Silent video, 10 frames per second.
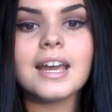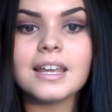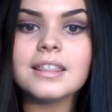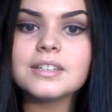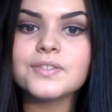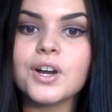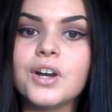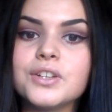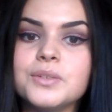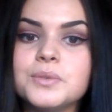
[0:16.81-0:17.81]
In this
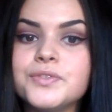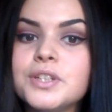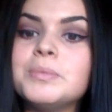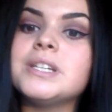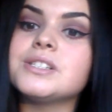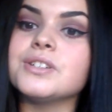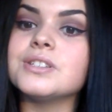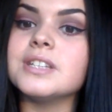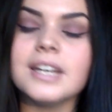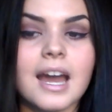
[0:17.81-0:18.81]
vlog, you will view me
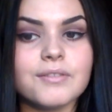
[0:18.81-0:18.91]
discussing